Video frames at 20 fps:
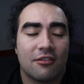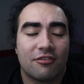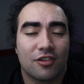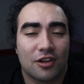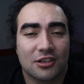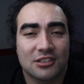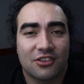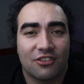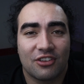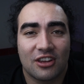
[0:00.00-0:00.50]

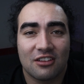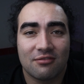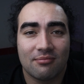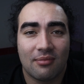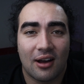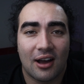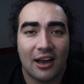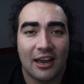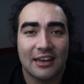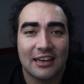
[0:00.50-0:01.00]
philosophy of
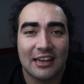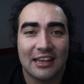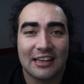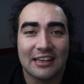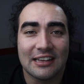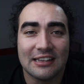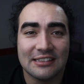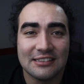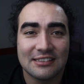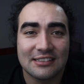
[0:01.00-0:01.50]
mine
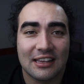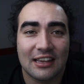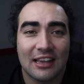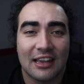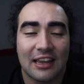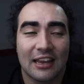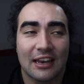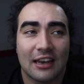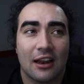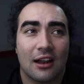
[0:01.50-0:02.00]
is
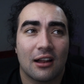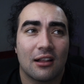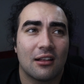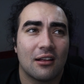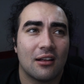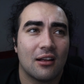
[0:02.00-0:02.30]
it